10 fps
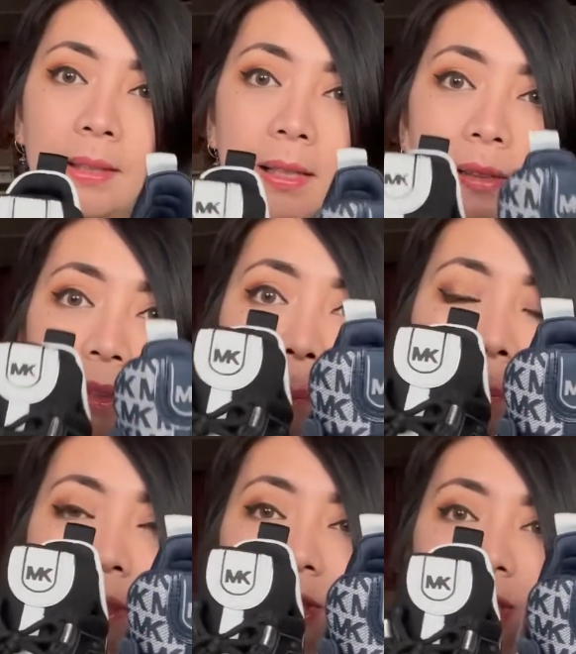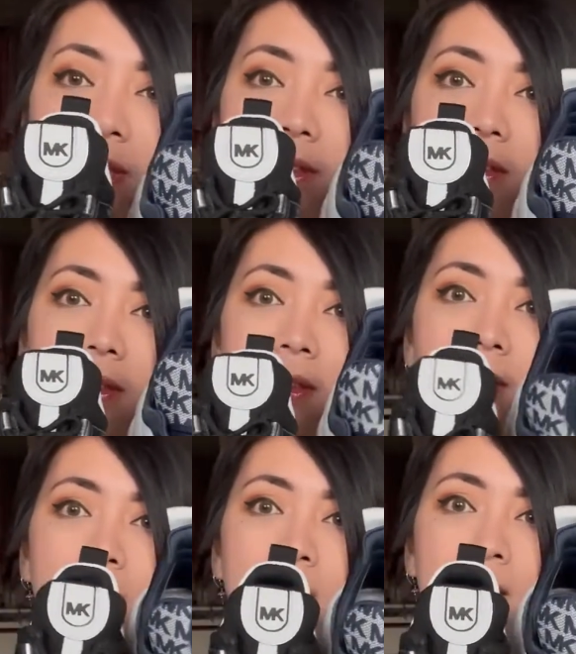as I mentioned,
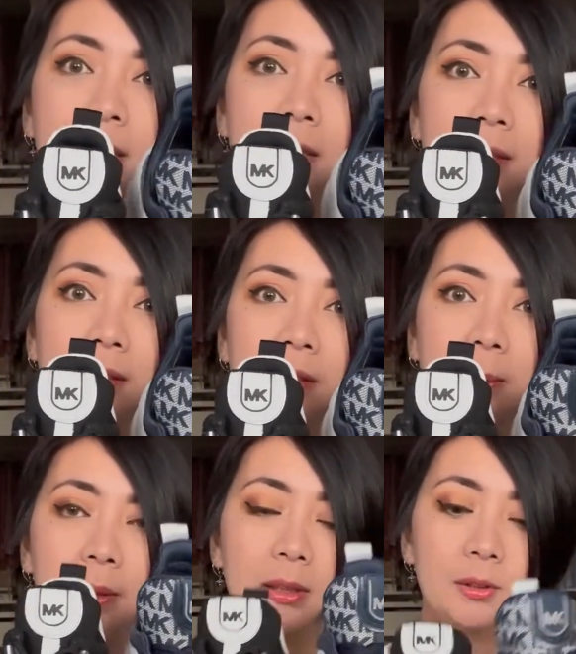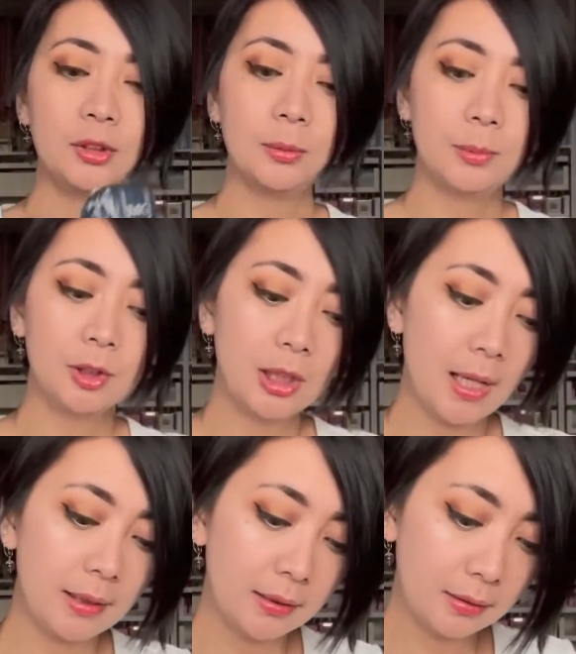here on my YouTube
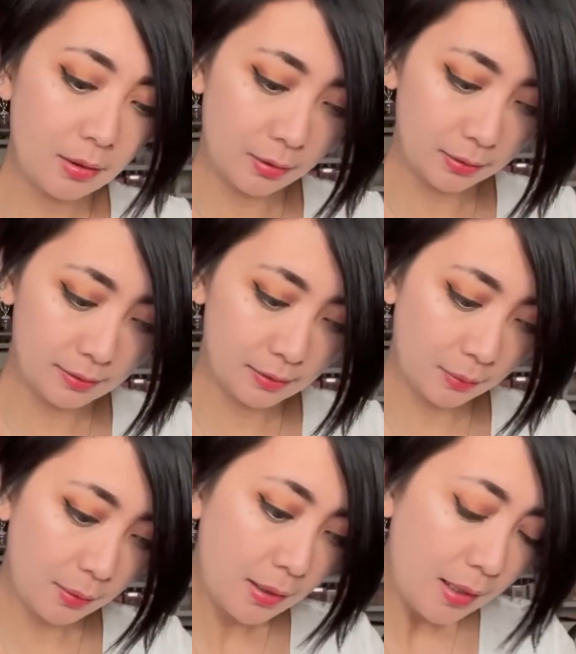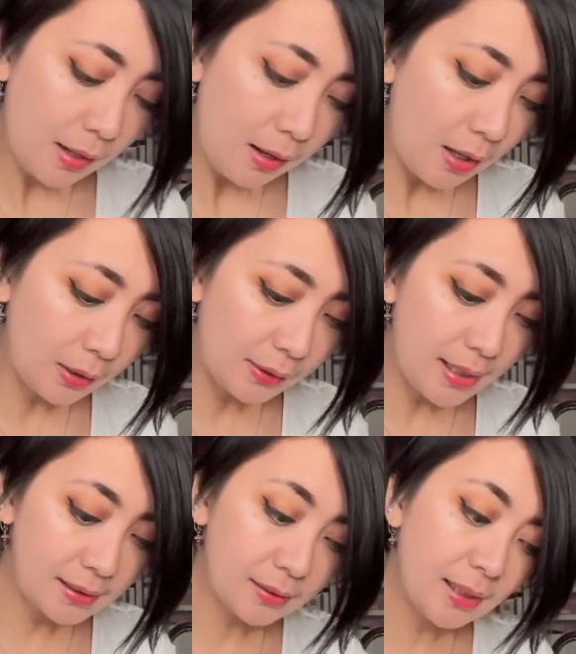channel also. All
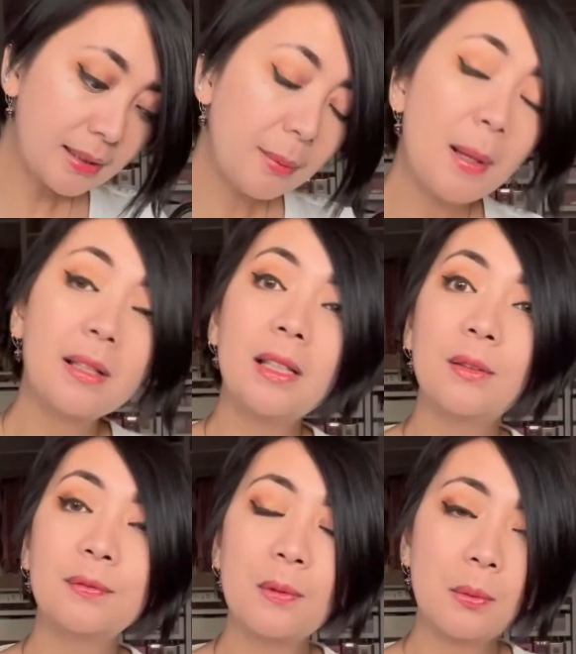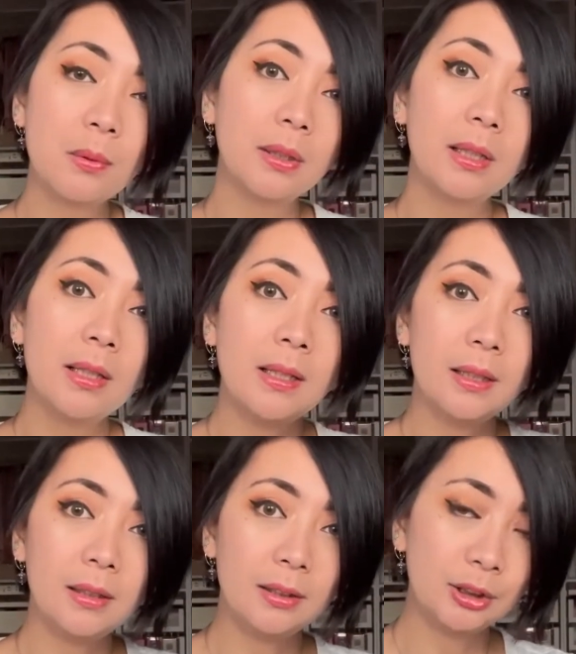right, so that's about it for
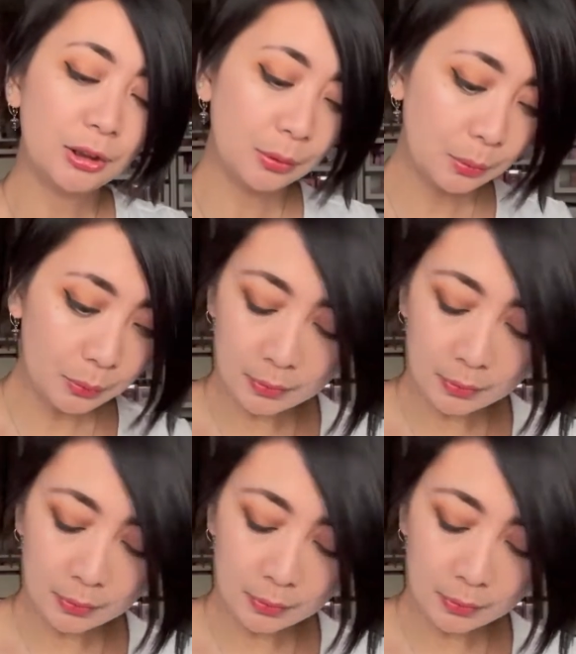the shoe.